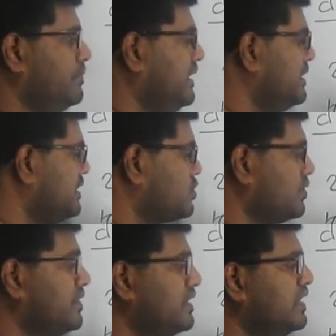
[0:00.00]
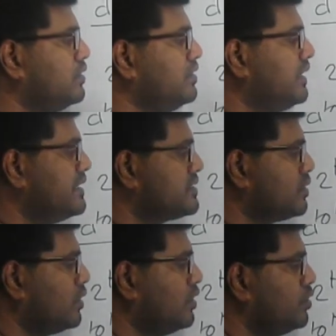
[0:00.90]
in case of neon it's
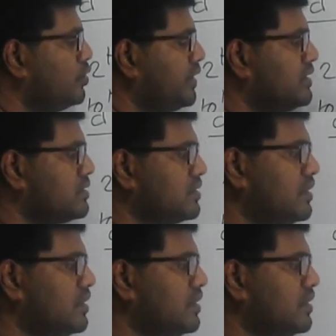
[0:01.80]
duet.